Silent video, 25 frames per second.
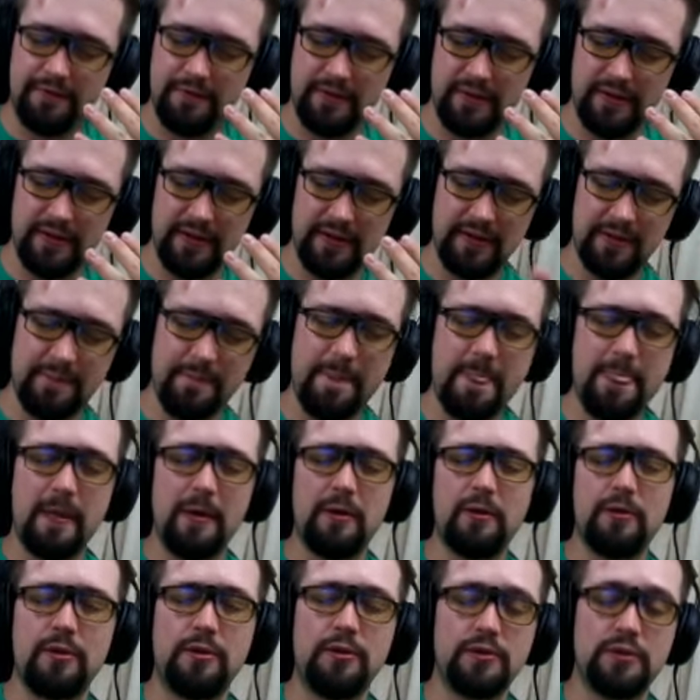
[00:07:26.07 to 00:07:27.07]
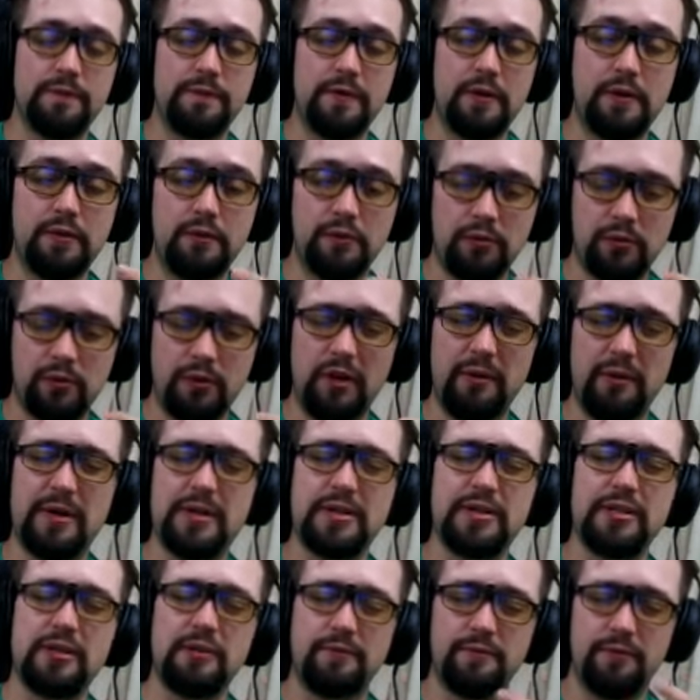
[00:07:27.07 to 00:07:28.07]
those of you, including
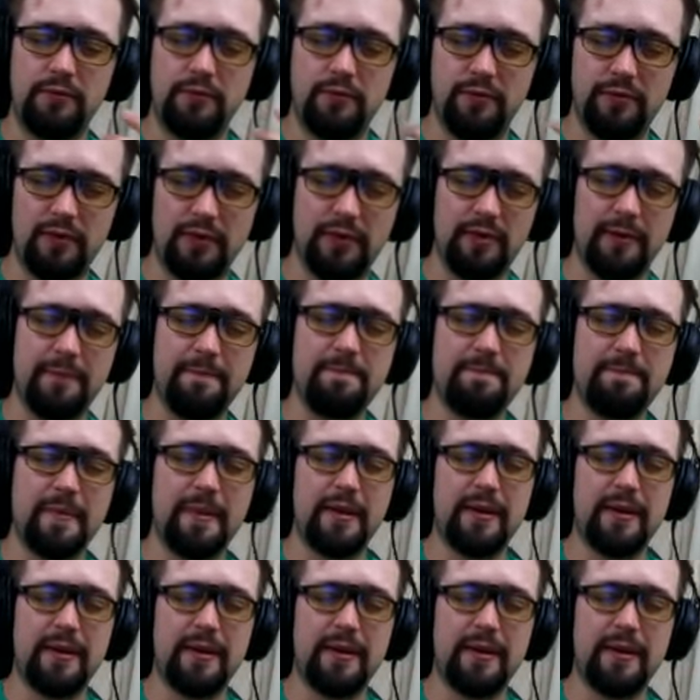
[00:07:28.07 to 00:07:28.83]
myself, who are